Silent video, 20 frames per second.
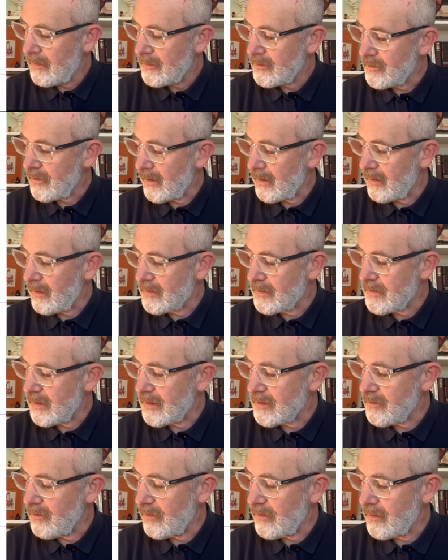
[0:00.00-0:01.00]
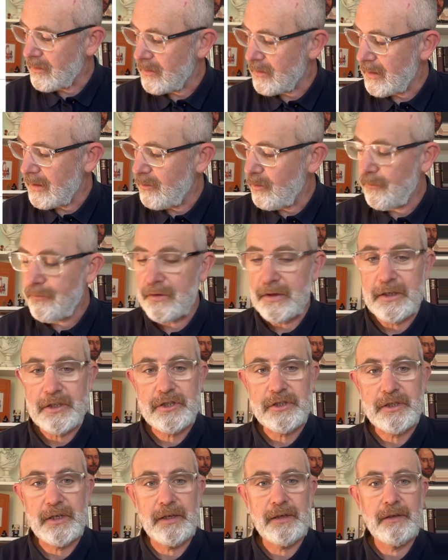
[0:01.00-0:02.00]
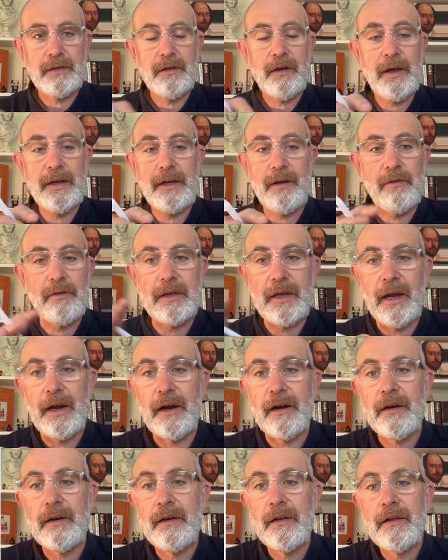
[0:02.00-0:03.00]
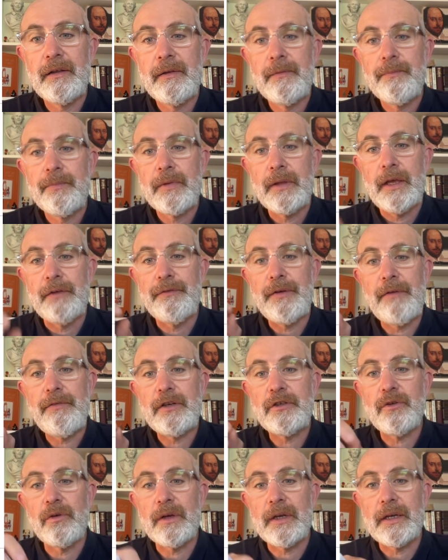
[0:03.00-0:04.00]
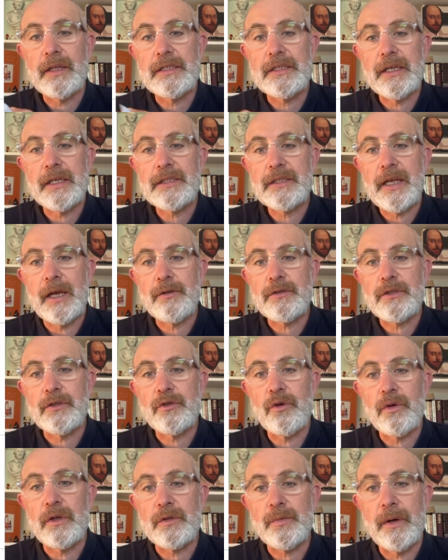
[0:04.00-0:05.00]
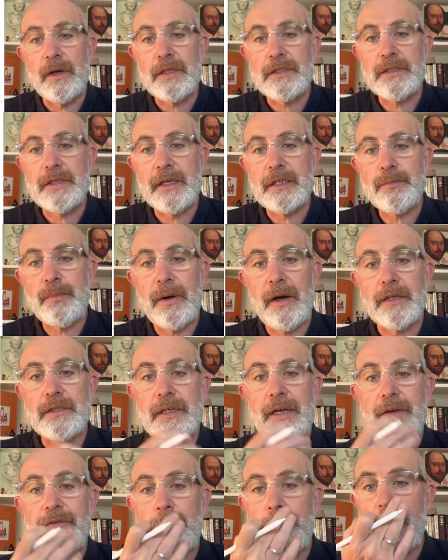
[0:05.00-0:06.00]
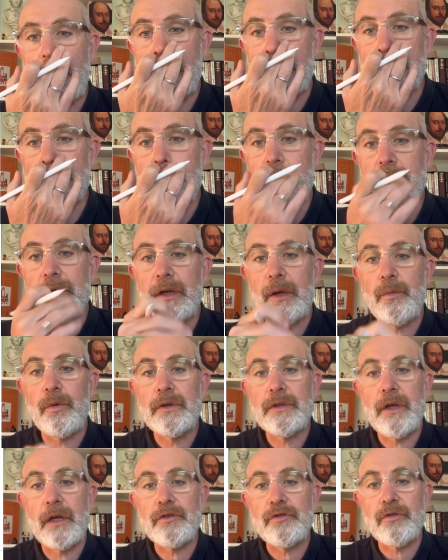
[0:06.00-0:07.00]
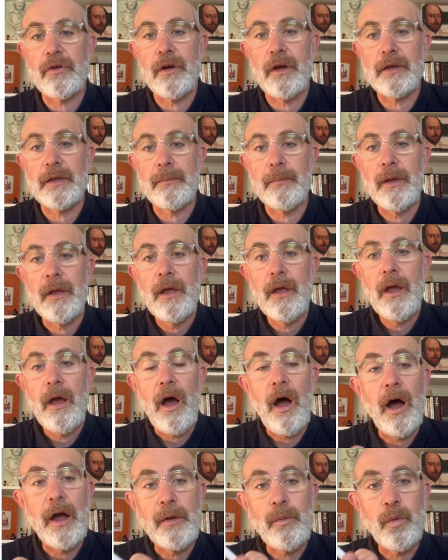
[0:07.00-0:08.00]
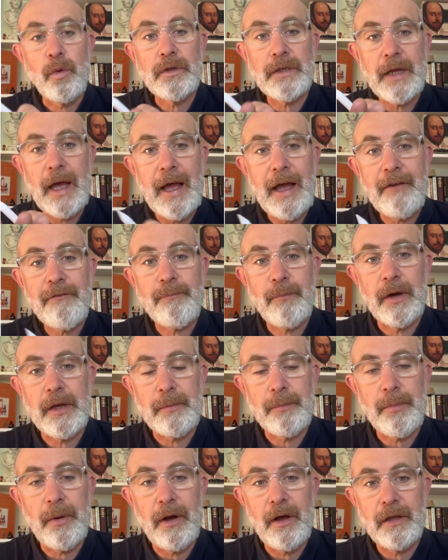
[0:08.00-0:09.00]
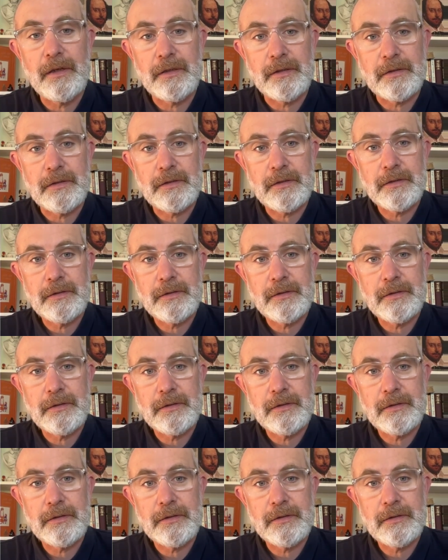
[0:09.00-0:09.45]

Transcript: Shylock says, look, enough of this shit. I don't care. If every ducat in 6,000 ducats were in 6 parts and every part of ducat I would not draw them, I would have my bond.